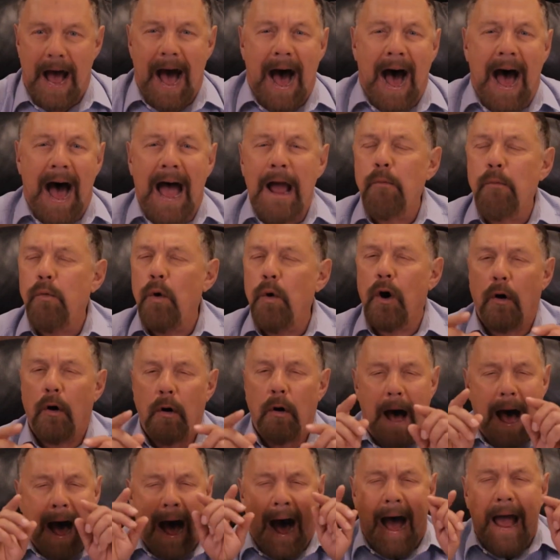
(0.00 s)
I will,
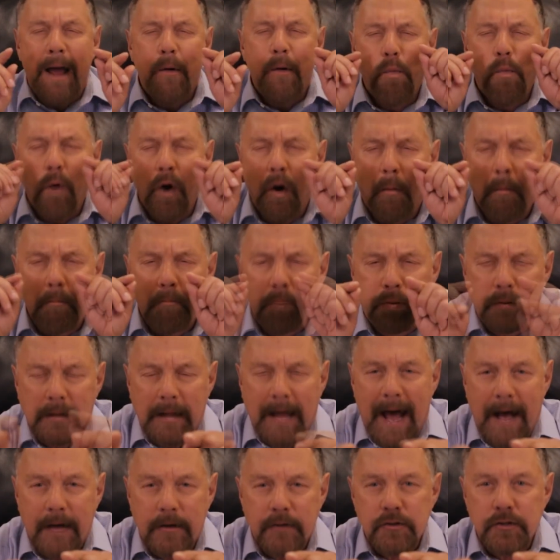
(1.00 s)
I will
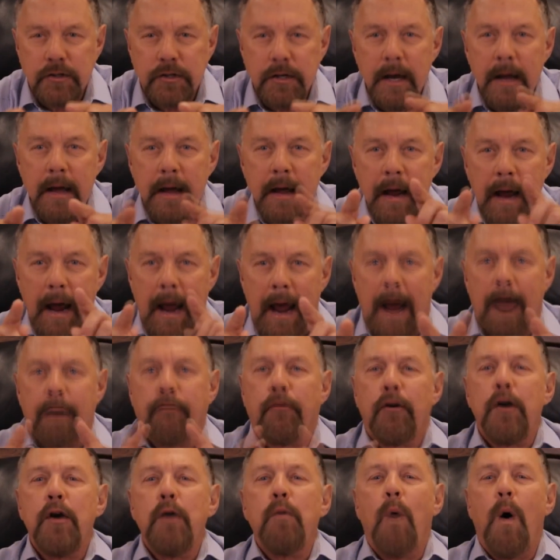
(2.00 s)
bless
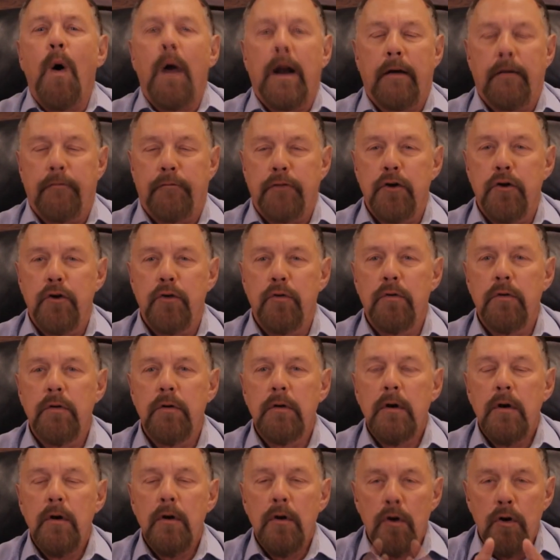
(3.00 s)
every one of you
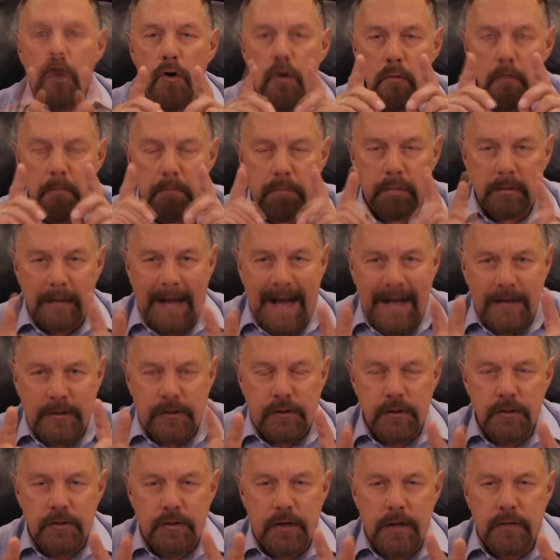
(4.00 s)
who
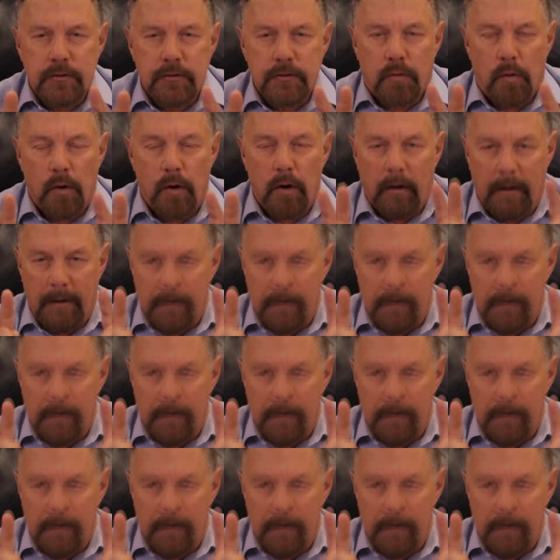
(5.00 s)
blesses Israel.